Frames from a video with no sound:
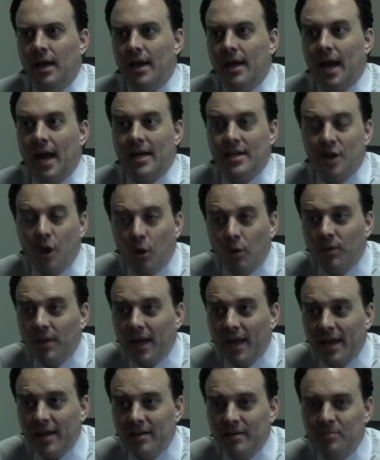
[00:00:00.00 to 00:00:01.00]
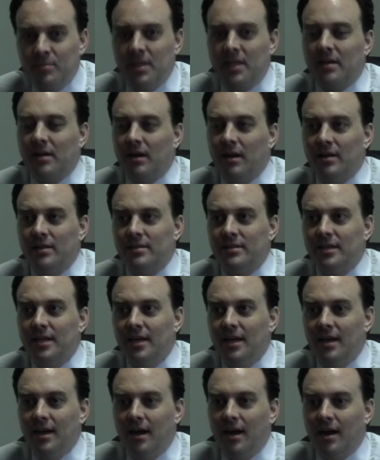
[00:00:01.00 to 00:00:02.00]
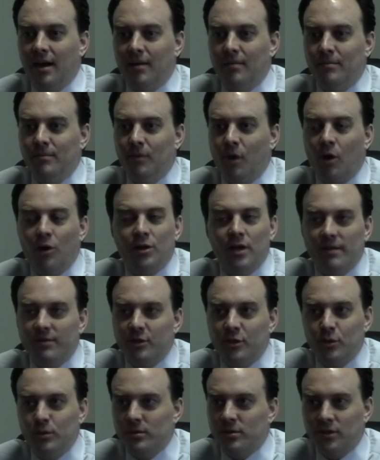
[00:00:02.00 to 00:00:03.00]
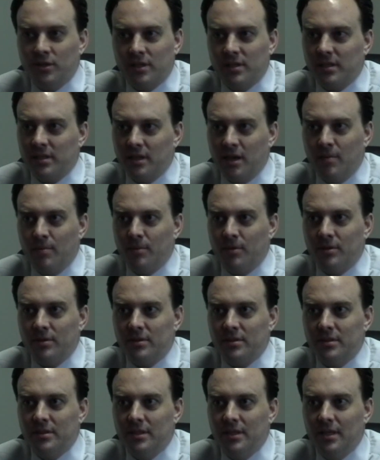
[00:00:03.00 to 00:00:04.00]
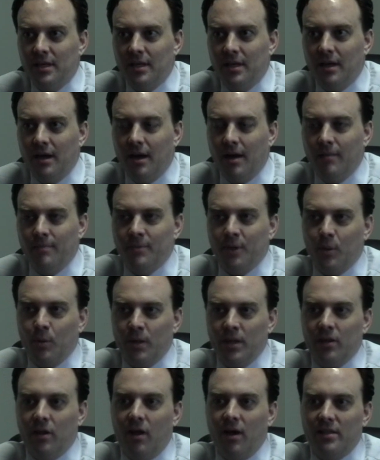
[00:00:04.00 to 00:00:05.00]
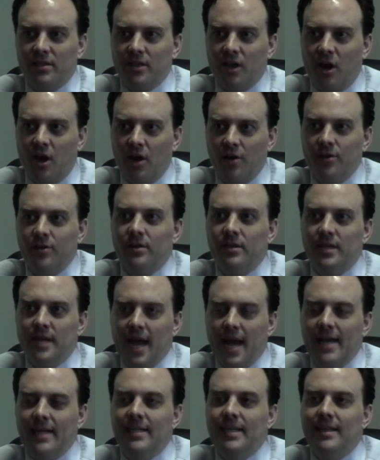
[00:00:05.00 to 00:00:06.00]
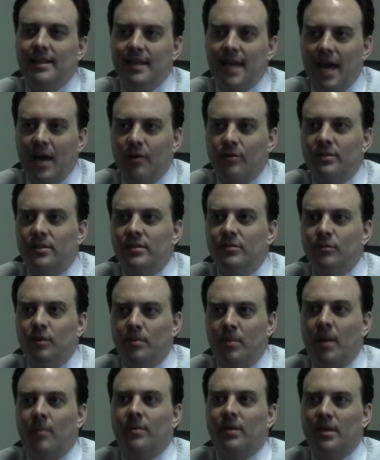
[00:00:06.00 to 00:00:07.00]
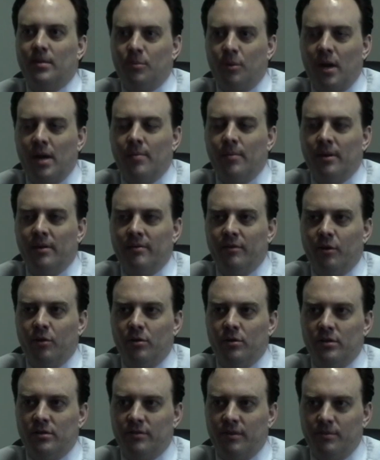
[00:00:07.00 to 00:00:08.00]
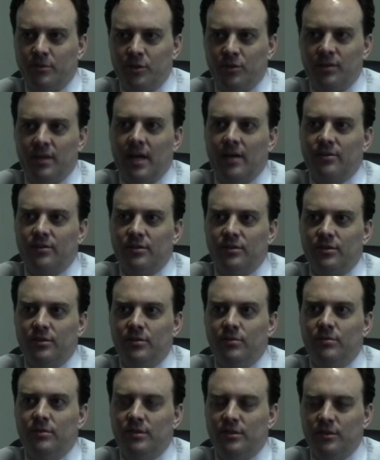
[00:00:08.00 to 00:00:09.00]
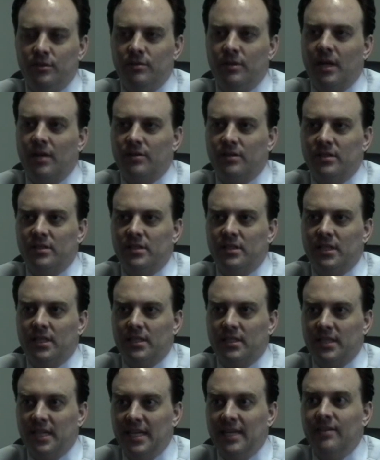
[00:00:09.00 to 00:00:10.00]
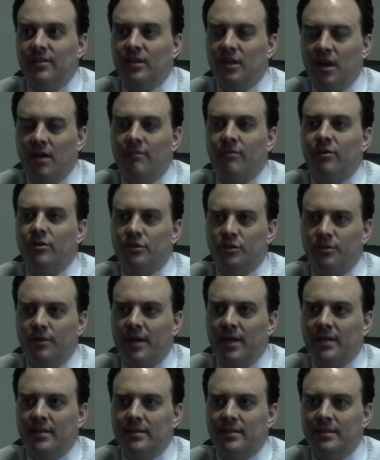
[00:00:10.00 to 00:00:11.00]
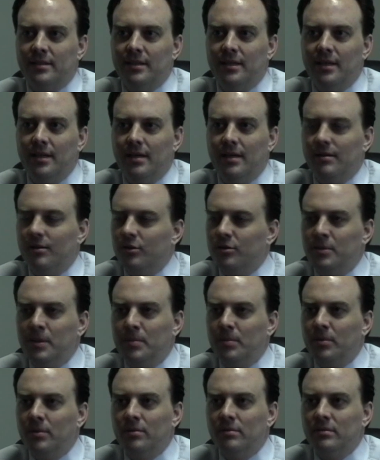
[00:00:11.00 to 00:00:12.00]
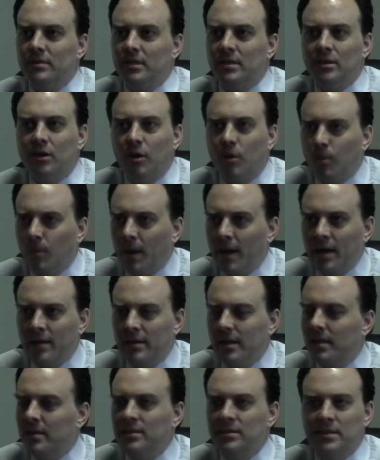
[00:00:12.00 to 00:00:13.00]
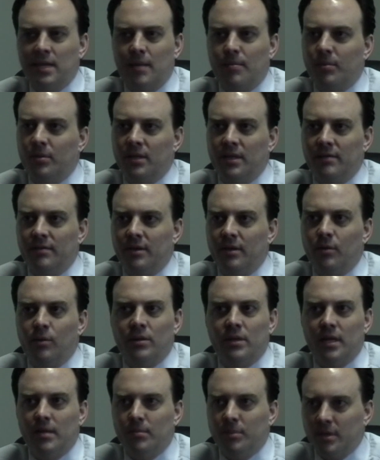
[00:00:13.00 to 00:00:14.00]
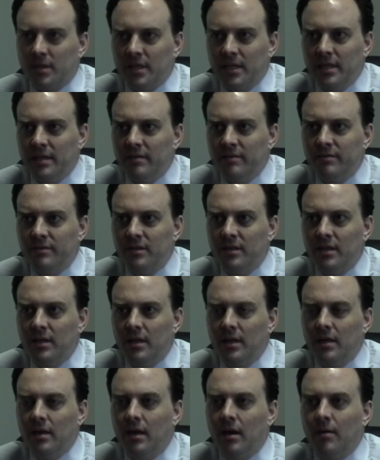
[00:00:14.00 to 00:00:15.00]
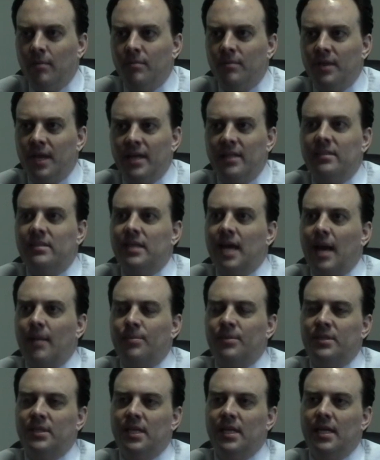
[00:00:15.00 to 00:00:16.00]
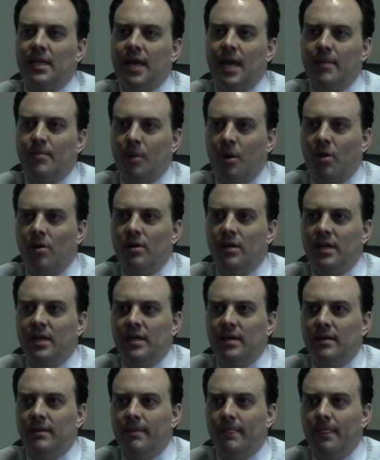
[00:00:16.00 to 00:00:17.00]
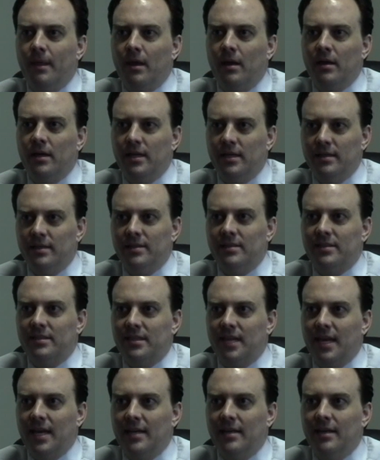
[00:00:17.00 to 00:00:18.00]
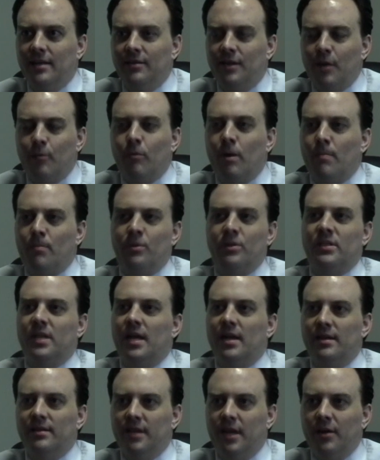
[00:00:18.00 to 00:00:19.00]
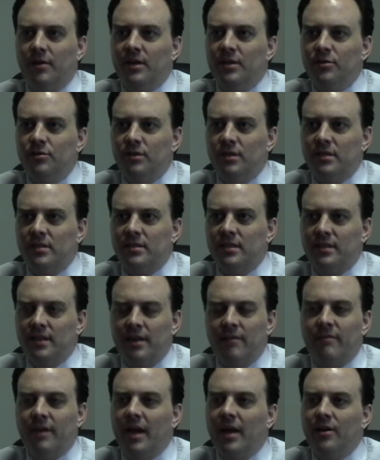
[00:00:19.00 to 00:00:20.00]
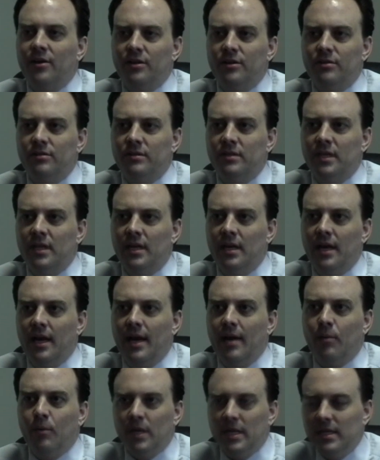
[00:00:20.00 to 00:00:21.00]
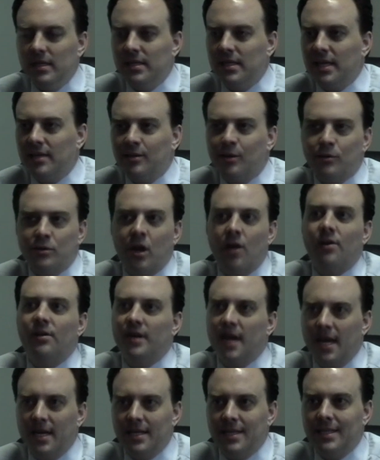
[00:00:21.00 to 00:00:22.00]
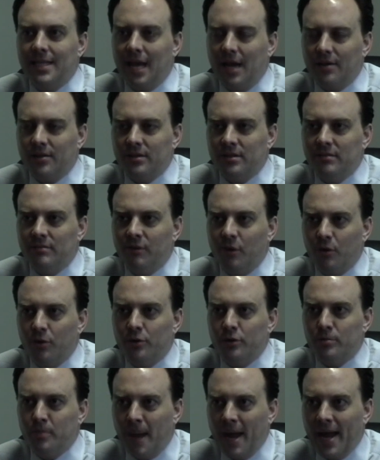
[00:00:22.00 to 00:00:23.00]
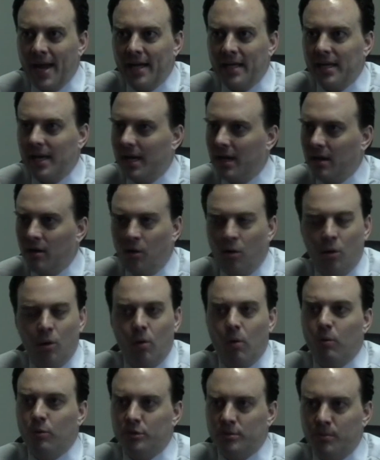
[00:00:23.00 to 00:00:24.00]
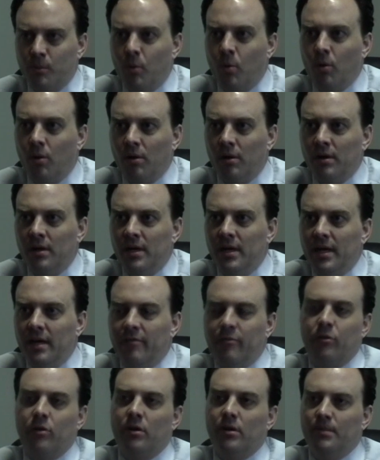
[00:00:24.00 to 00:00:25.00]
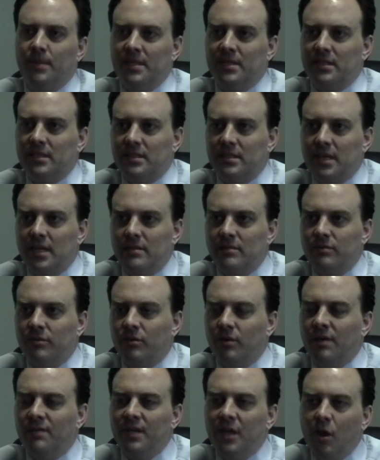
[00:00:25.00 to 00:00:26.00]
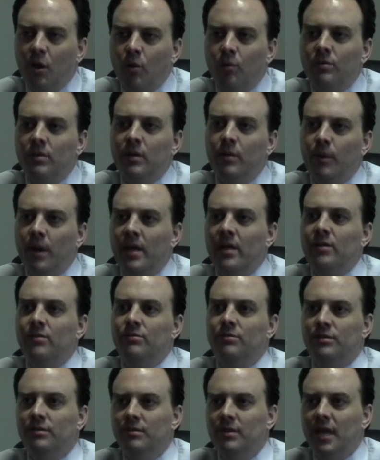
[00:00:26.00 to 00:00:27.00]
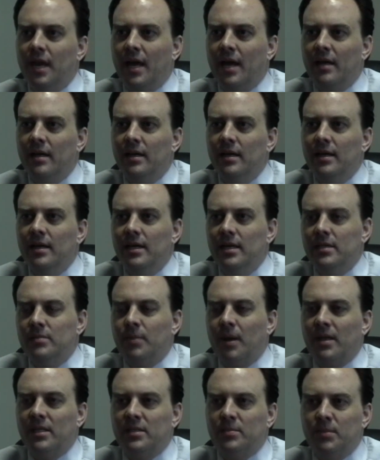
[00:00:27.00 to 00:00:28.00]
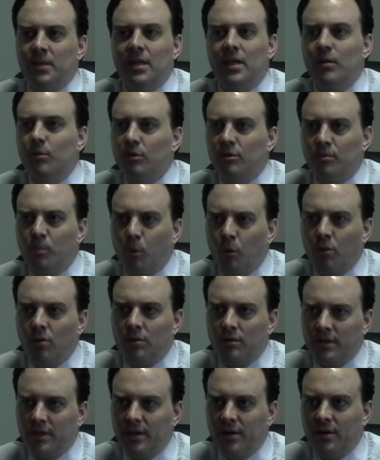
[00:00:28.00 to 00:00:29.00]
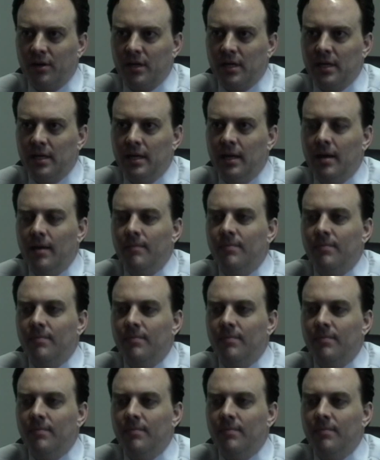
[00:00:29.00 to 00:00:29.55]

And I know that because um, all you have to do is look at the numbers. Um, we lost 190,000 Republican primary voters from 2002 to 2006 in the governor's race. Those people didn't go away. They didn't stop believing what they believed um, they stopped seeing a party uh, in this state that represented their interests and their values. And we need to get those 190,000 voters back and a whole host more if we're going to be successful. And the only way you do that is by speaking with moral clarity,